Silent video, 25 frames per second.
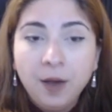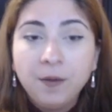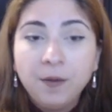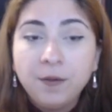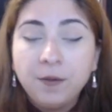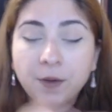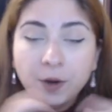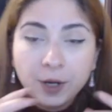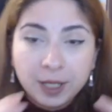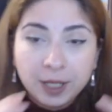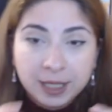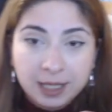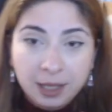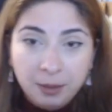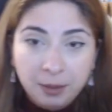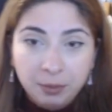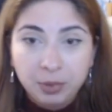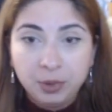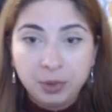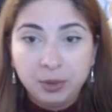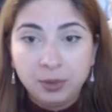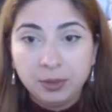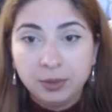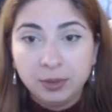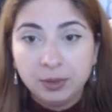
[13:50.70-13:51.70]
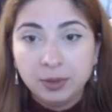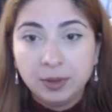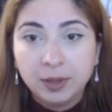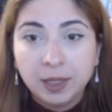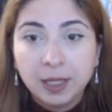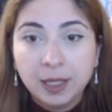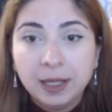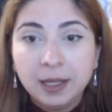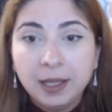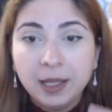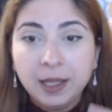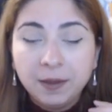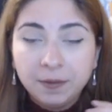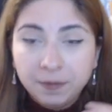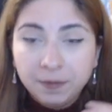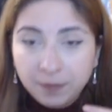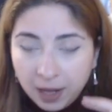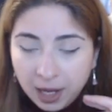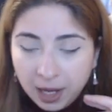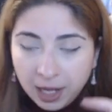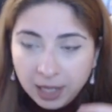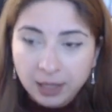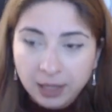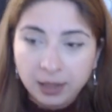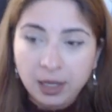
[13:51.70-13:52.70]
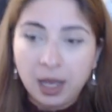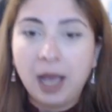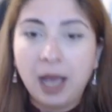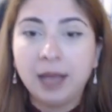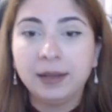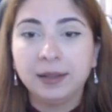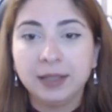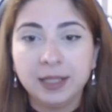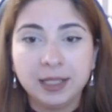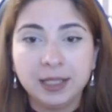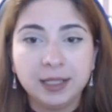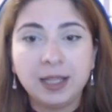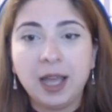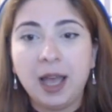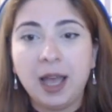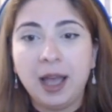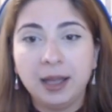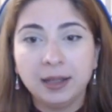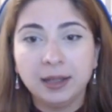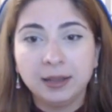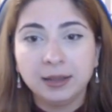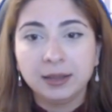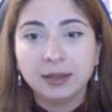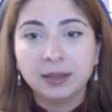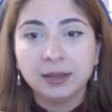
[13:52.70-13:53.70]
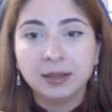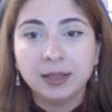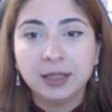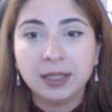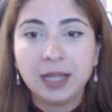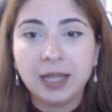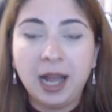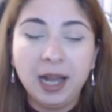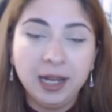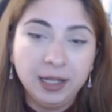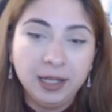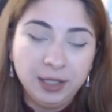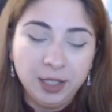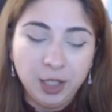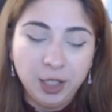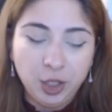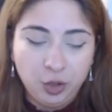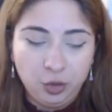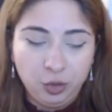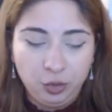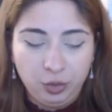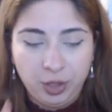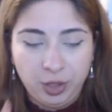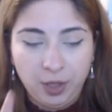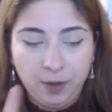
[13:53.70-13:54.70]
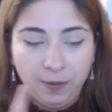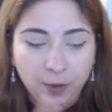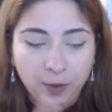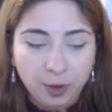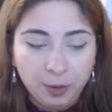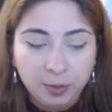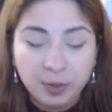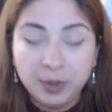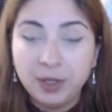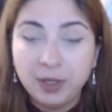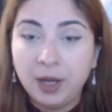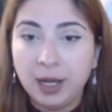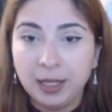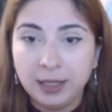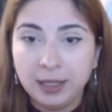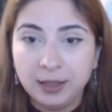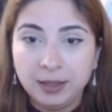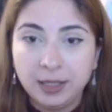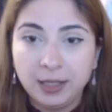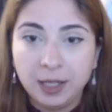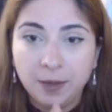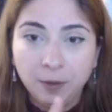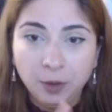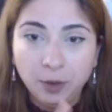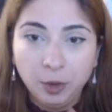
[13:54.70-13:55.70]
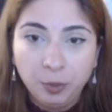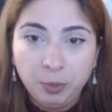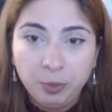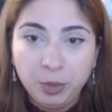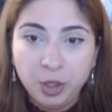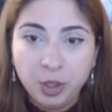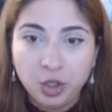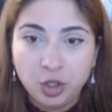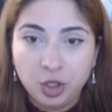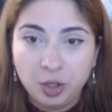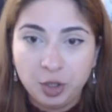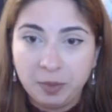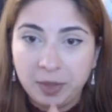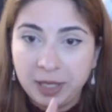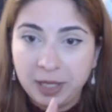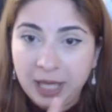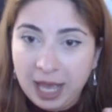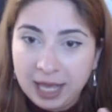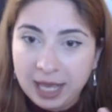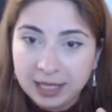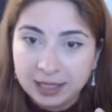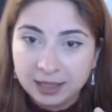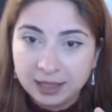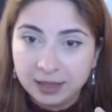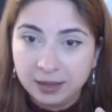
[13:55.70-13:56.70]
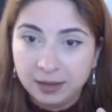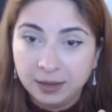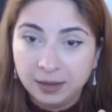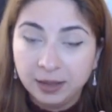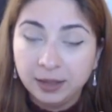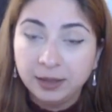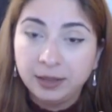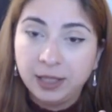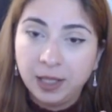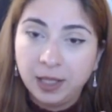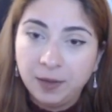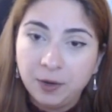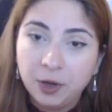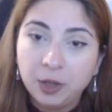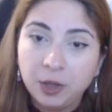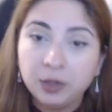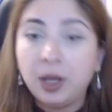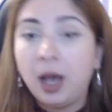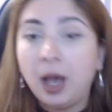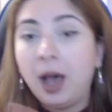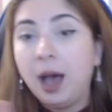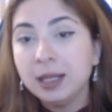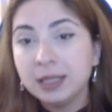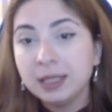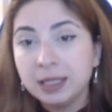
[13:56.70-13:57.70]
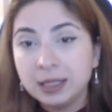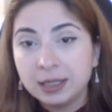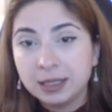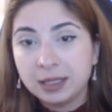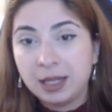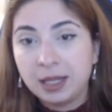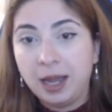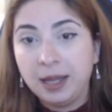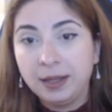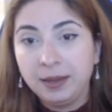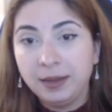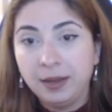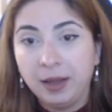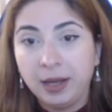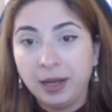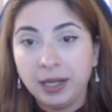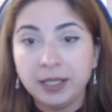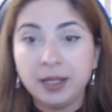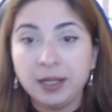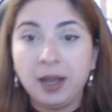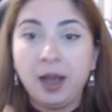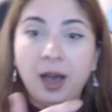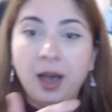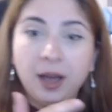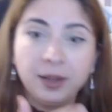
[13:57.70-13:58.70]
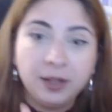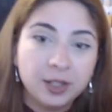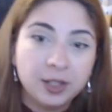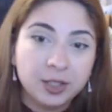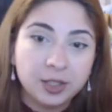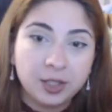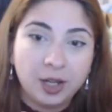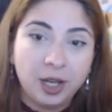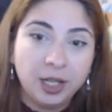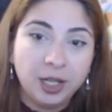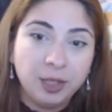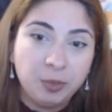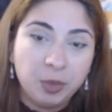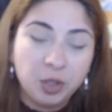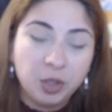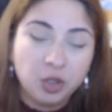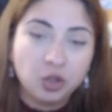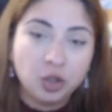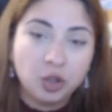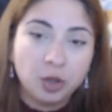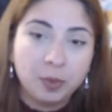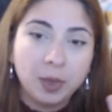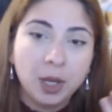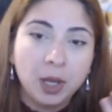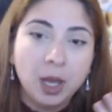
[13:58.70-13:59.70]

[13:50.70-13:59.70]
For example, if I understand that I need to develop knight, develop bishop, castle, develop other side knight, other side bishop,